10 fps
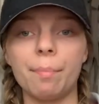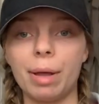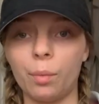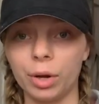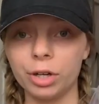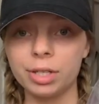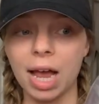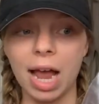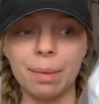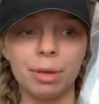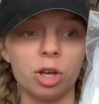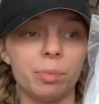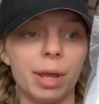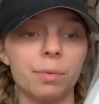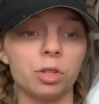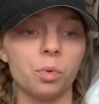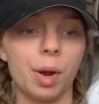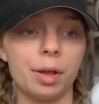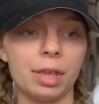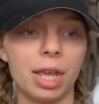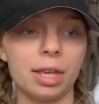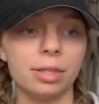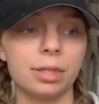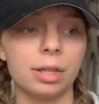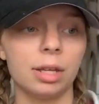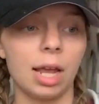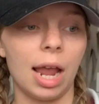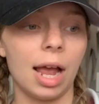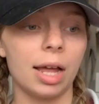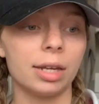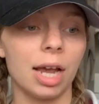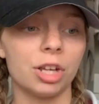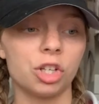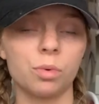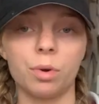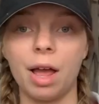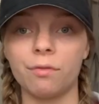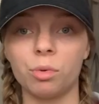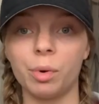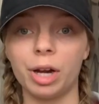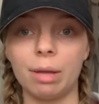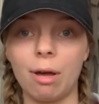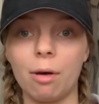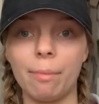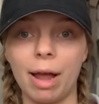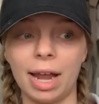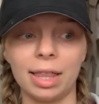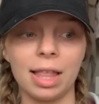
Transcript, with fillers: by winter time he'll be able to wear these, and I just won't have to worry about buying